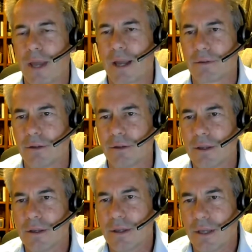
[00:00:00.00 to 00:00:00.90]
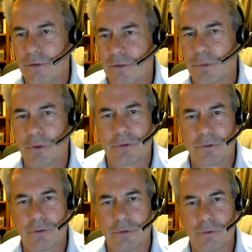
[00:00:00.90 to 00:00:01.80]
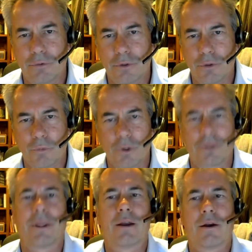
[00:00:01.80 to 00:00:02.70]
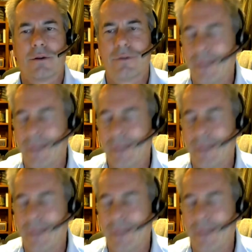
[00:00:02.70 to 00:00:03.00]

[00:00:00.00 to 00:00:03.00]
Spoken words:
impacted, as opposed to what they are